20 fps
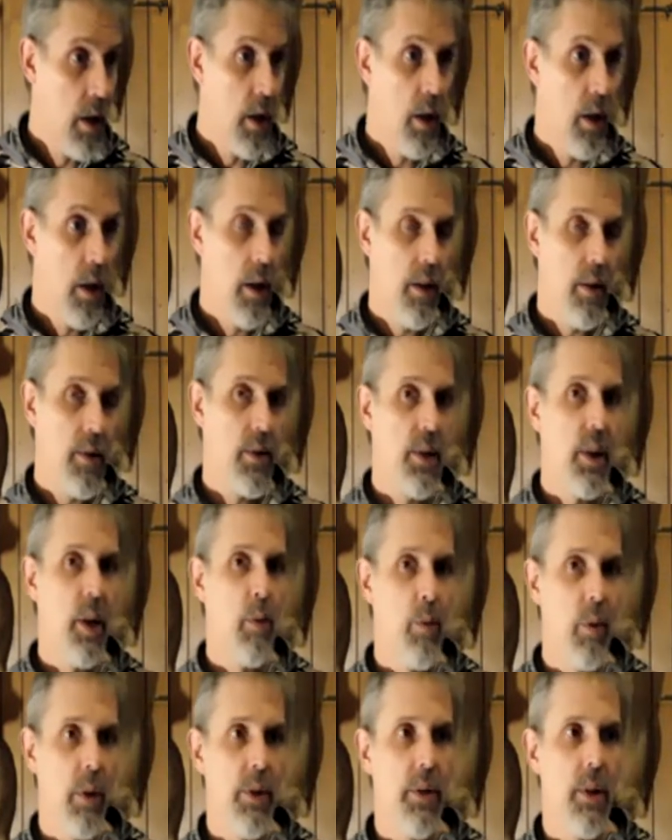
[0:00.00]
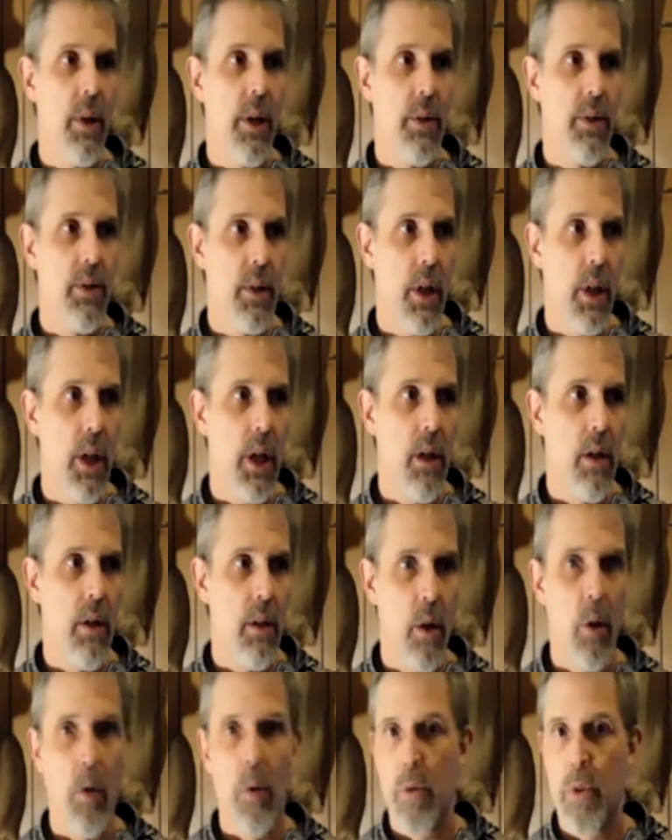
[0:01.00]
And the same reason I say
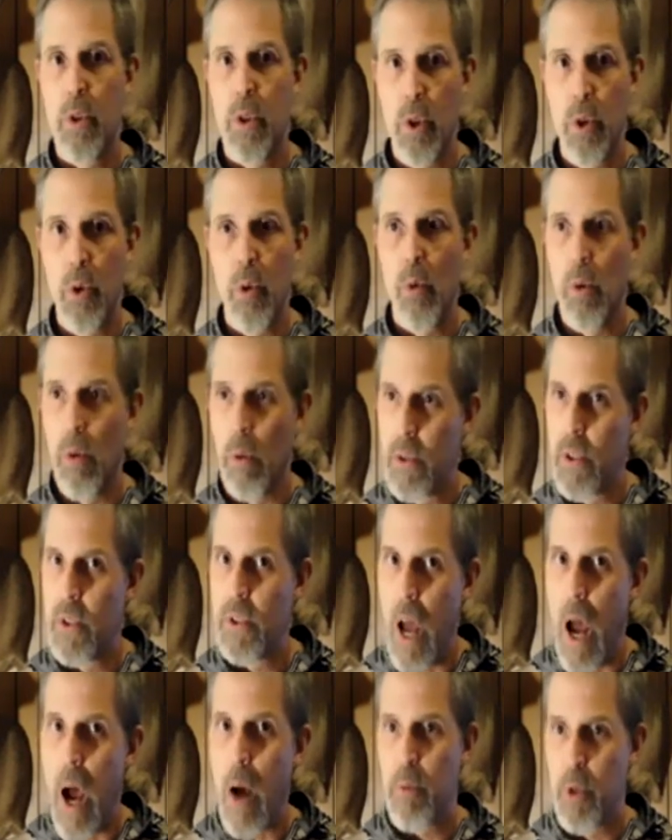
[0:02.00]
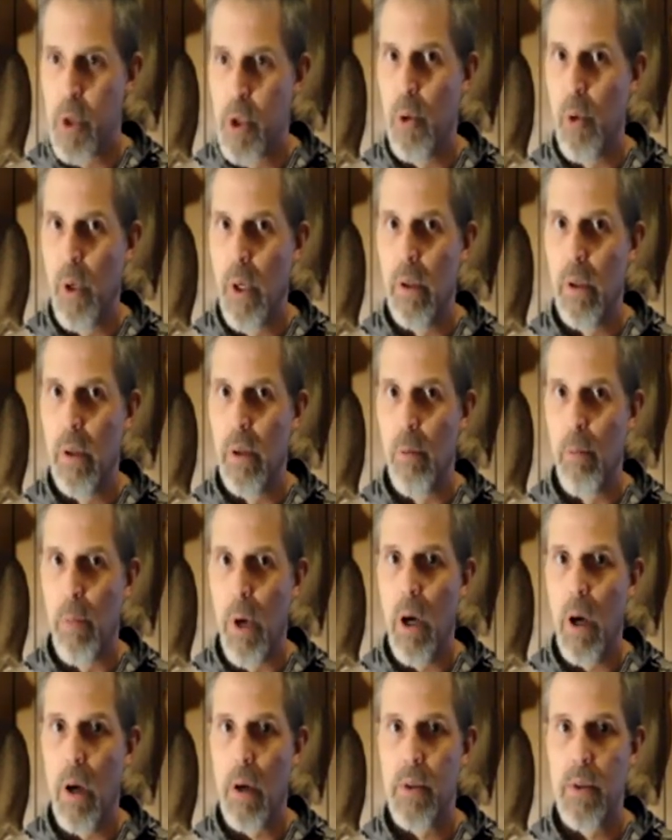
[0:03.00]
stop shooting little
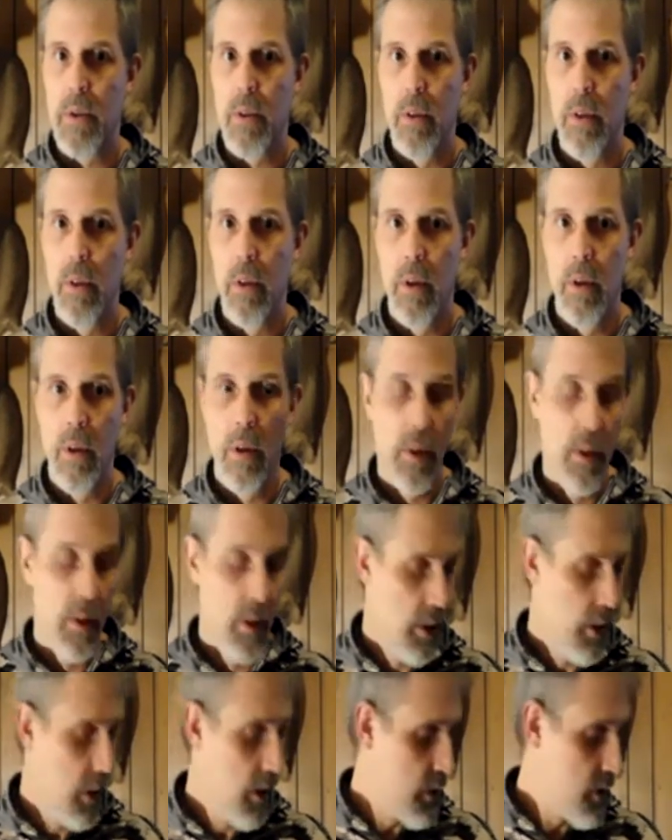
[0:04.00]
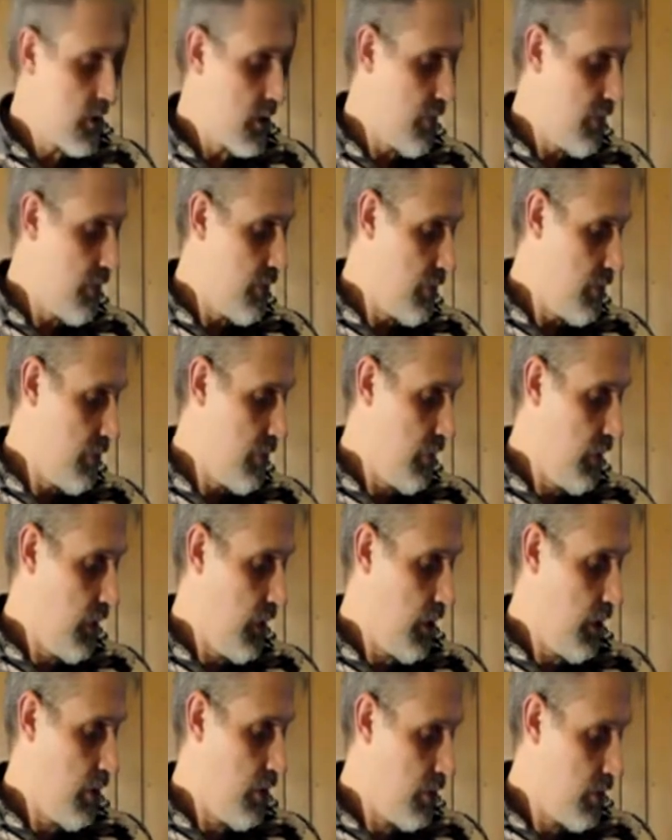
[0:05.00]
bucks. Because if,
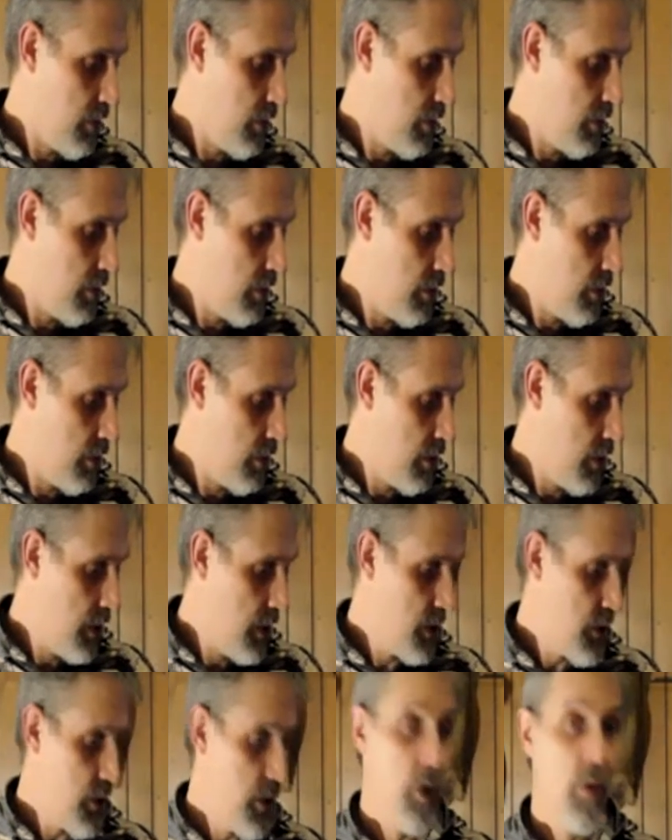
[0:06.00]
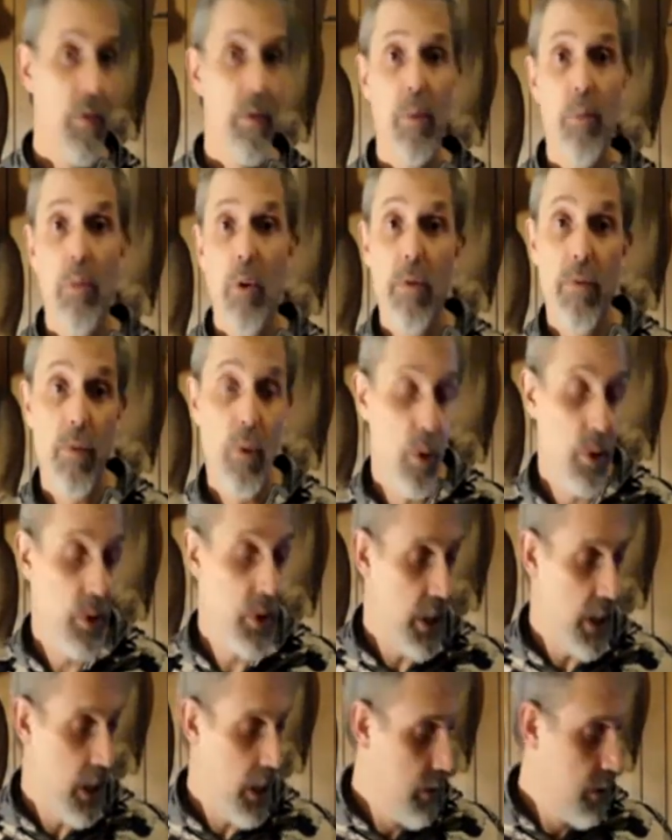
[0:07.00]
it's November
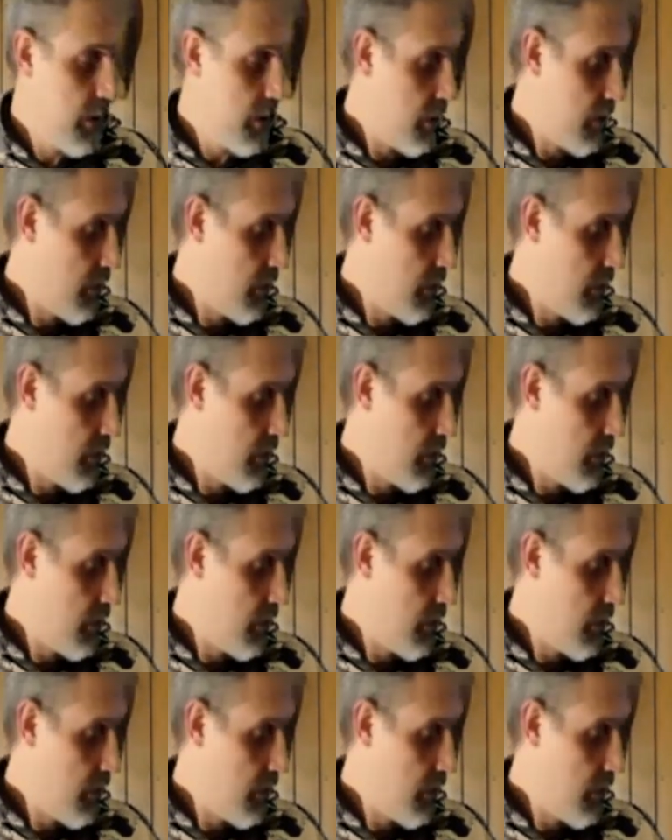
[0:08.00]
14th